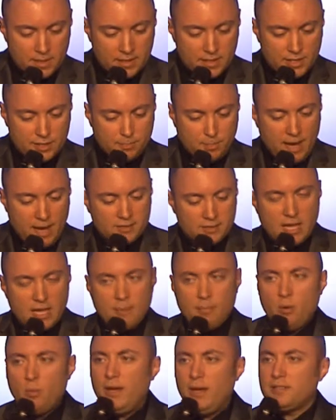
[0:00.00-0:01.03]
These past
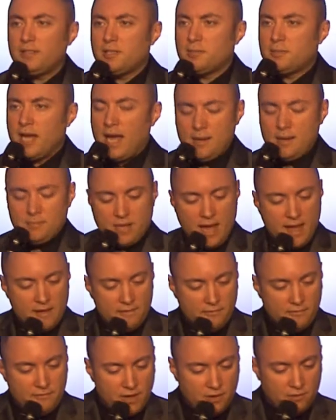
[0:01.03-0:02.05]
couple weeks, sometimes I
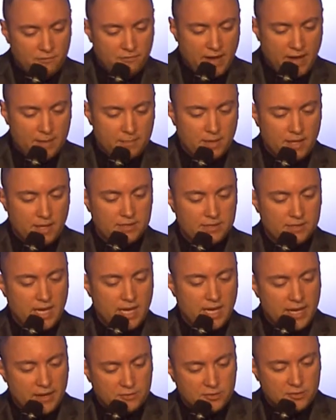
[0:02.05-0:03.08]
have felt faint. But listen,
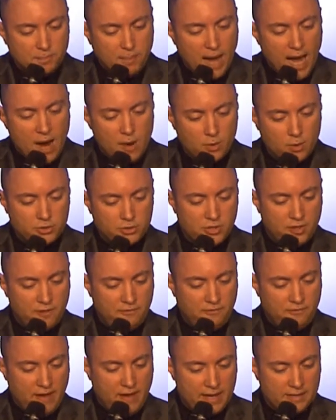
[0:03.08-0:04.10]
He gives power to the
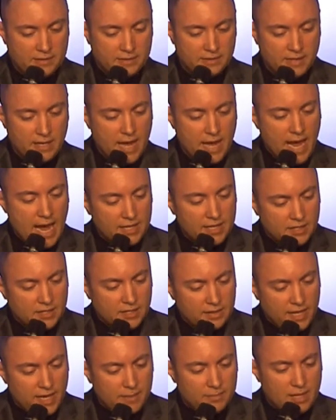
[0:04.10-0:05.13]
faint. And to
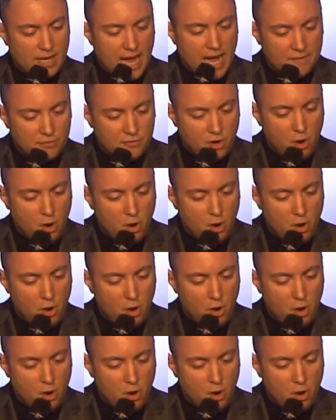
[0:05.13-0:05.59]
them that have